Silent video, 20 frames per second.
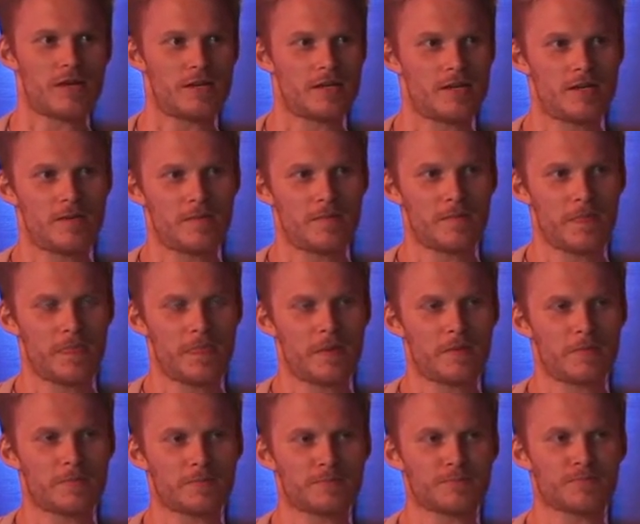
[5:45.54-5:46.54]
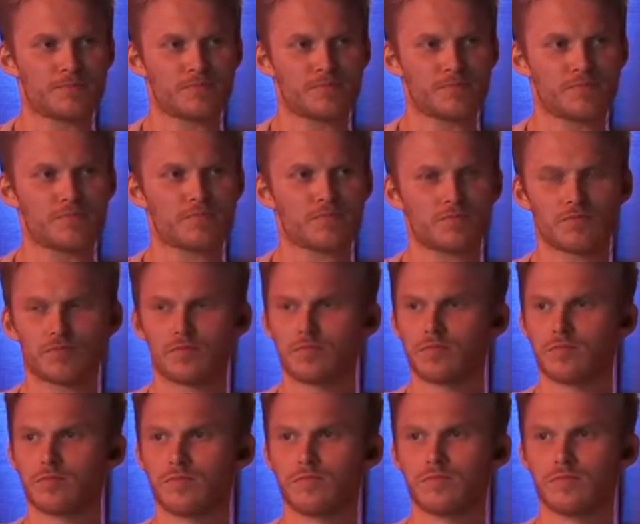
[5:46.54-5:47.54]
yeah, it seems it seems that way, all
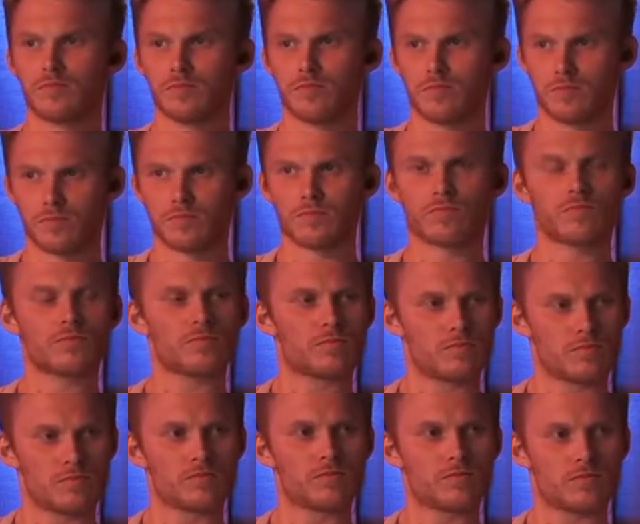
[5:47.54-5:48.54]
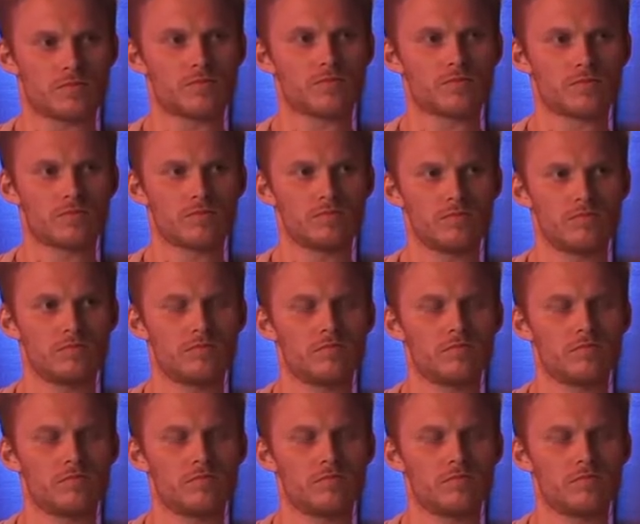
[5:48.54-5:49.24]
right. Uh, which is good. So, you know, it's it's mm. we're